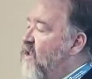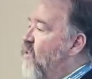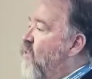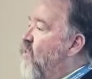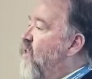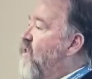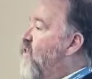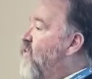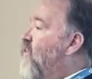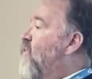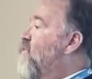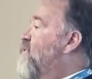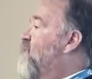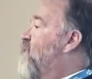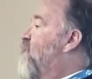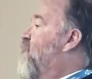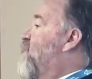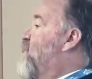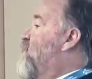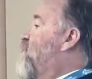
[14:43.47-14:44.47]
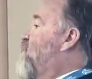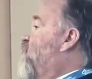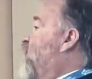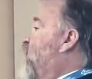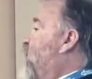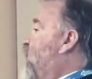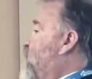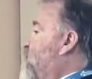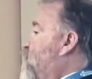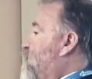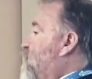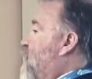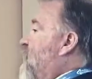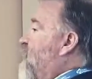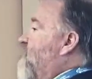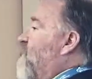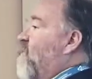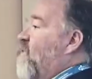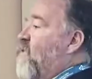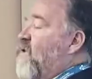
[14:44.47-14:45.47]
what are those things doing to
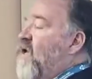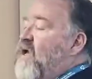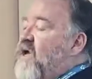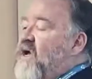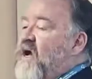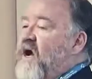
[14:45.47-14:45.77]
either